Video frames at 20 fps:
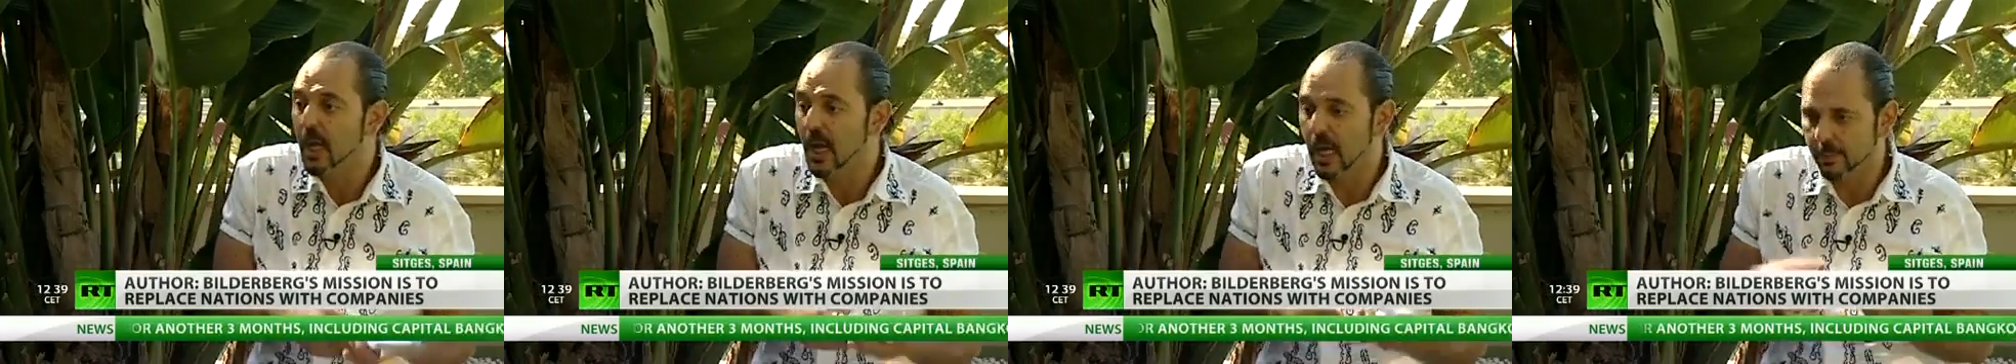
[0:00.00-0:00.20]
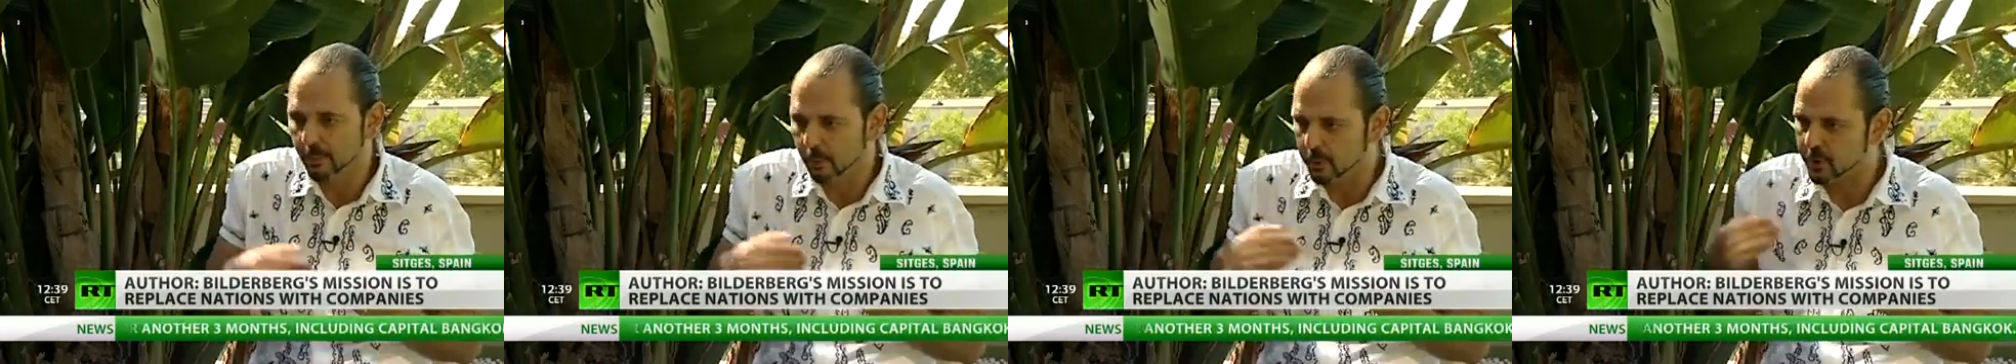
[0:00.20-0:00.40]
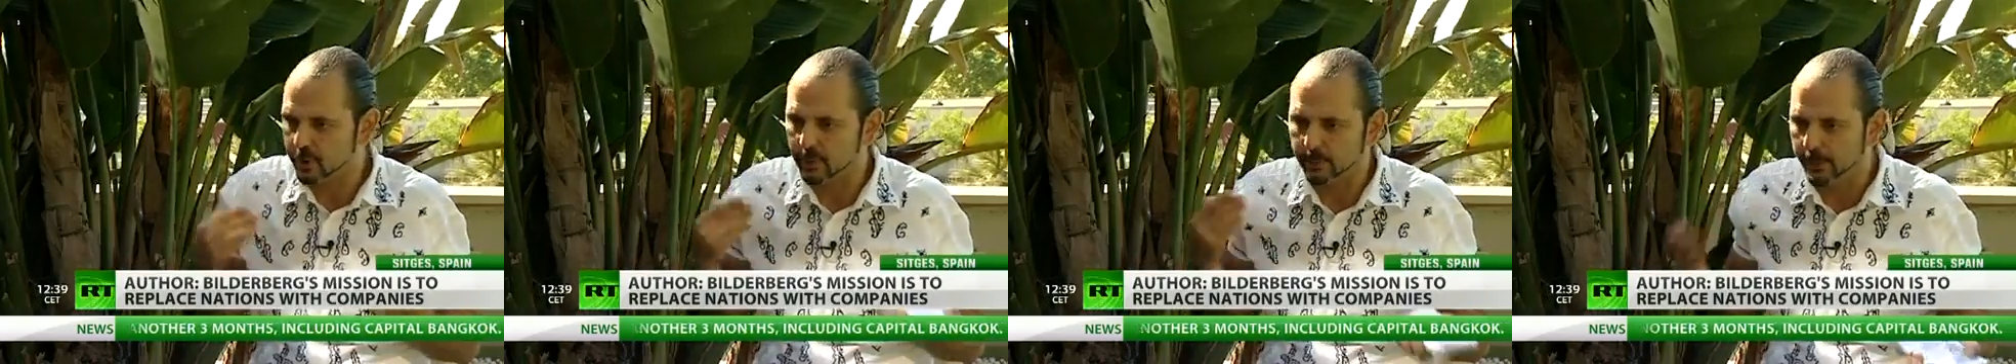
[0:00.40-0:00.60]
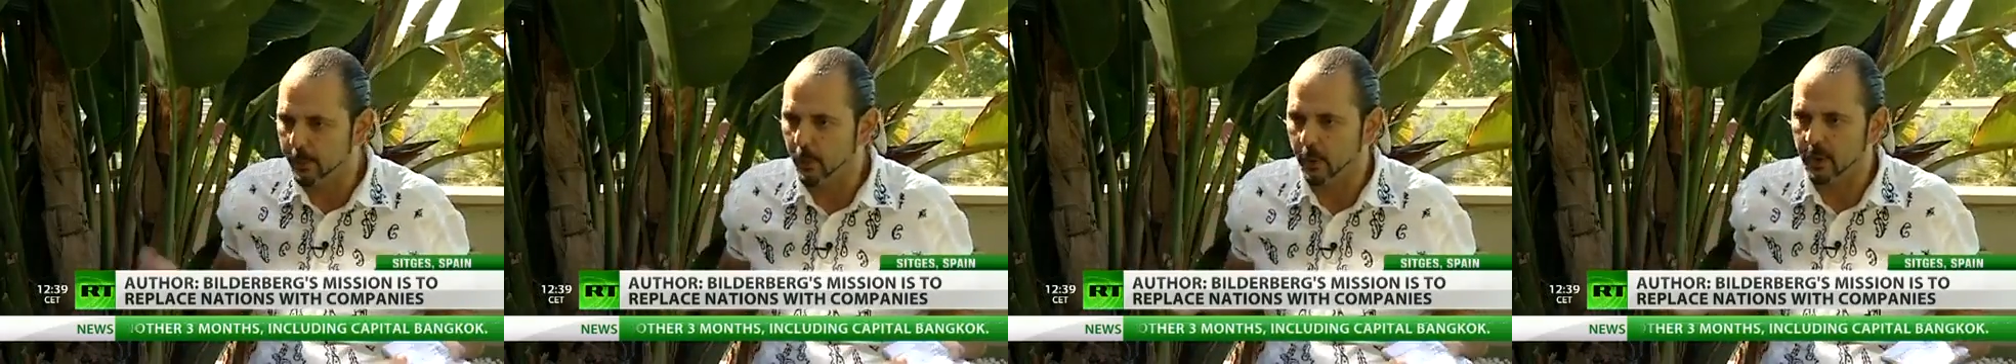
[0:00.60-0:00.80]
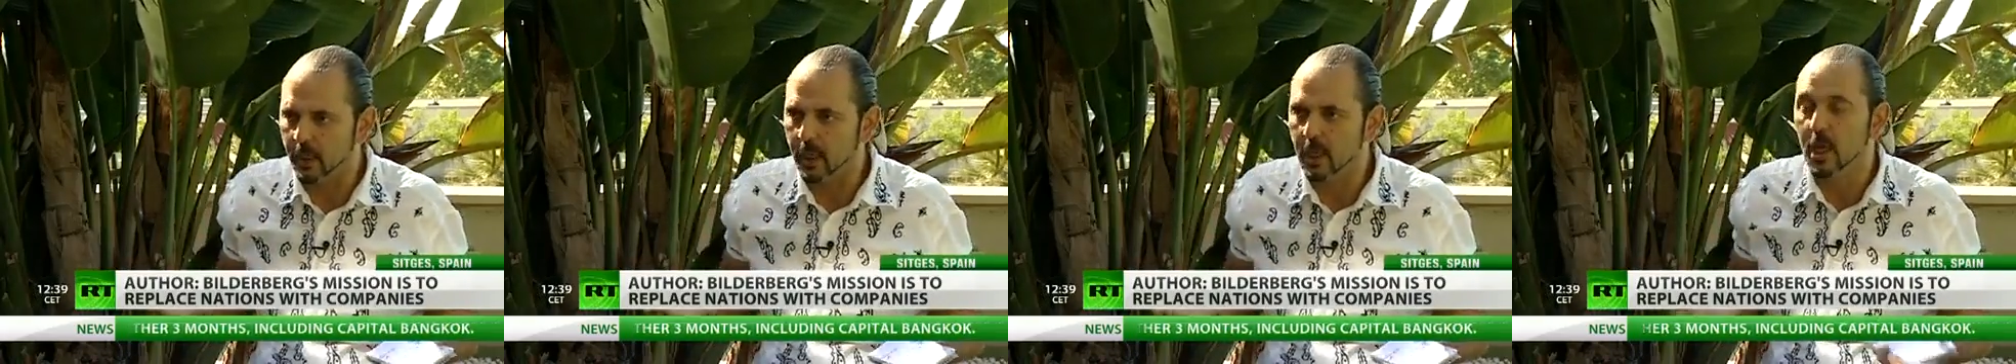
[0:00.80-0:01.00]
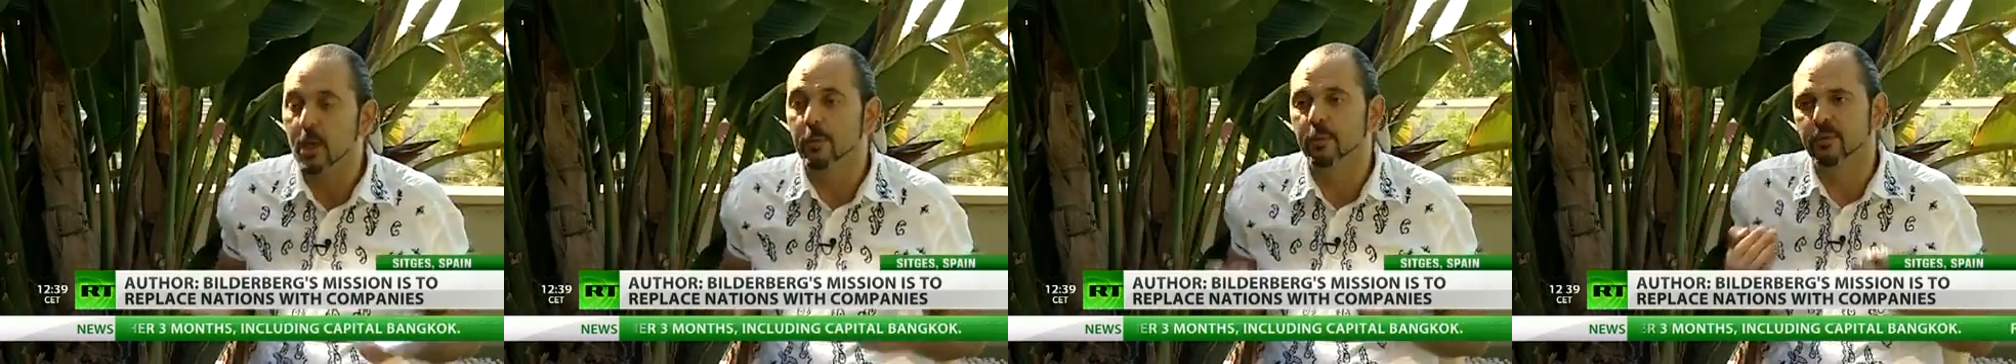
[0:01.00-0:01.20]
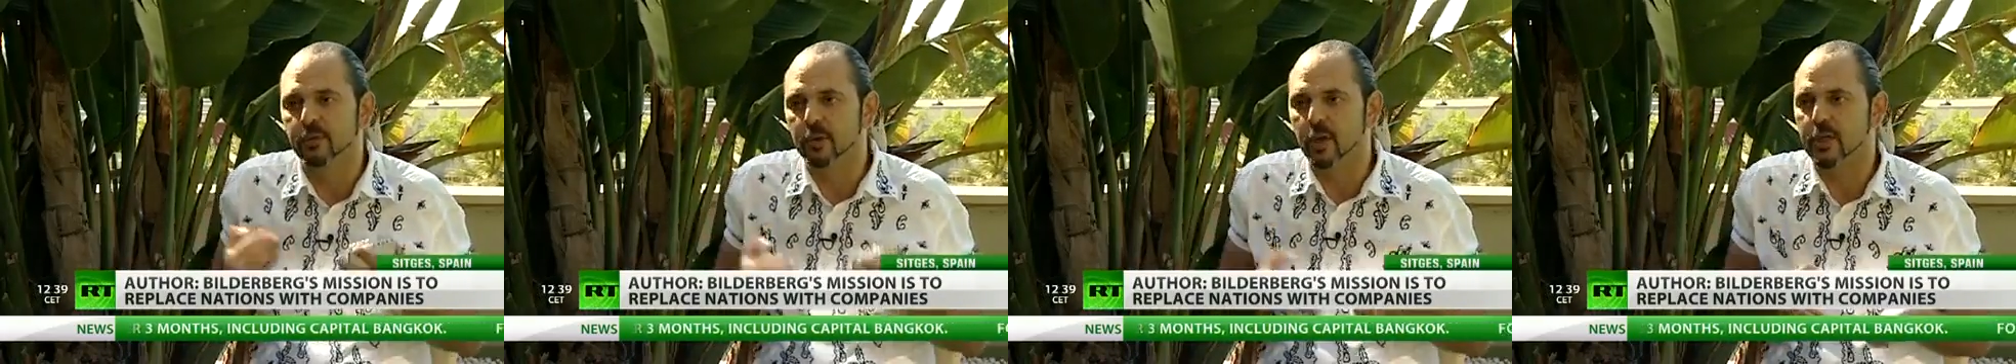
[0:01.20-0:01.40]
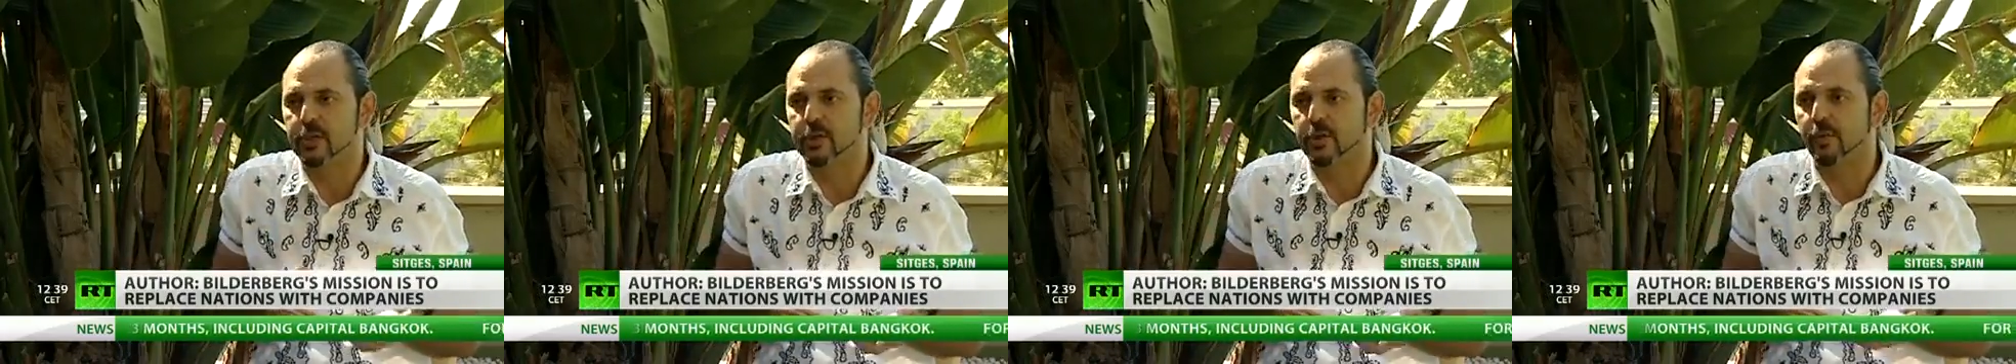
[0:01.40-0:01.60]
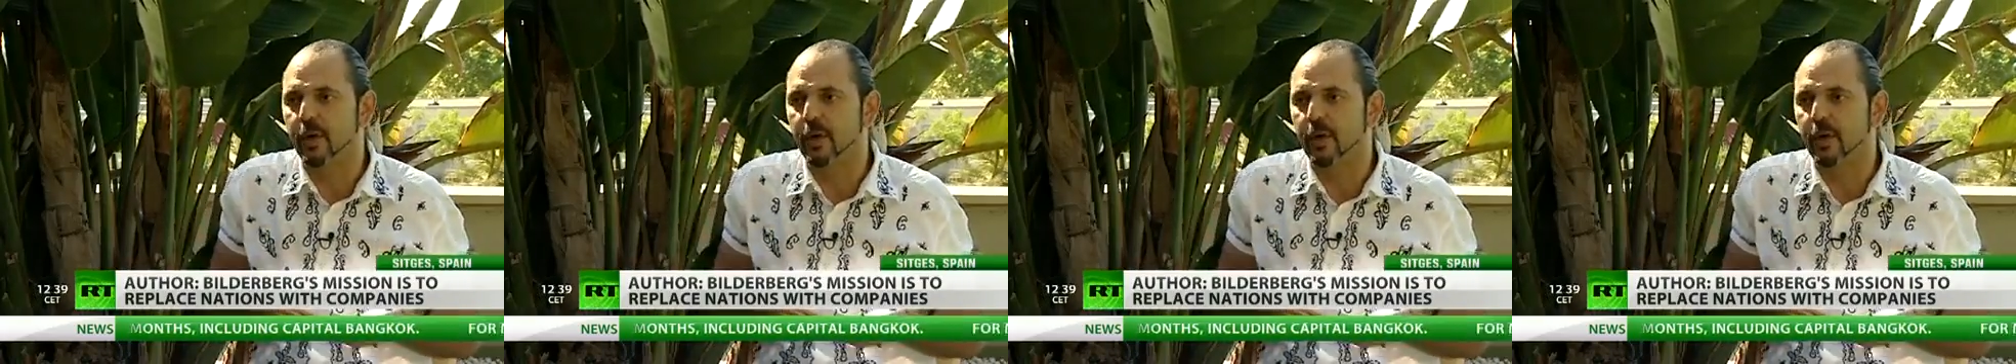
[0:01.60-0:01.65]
and most importantly, we've lost